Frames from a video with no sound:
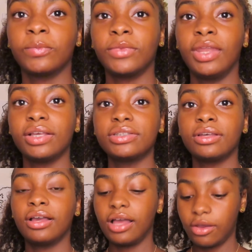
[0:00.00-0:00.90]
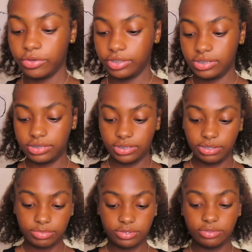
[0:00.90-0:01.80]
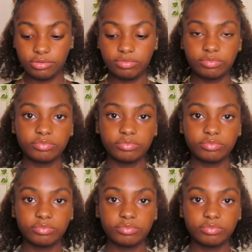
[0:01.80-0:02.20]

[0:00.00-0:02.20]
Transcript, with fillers: The next thing I got were these Skims dupe.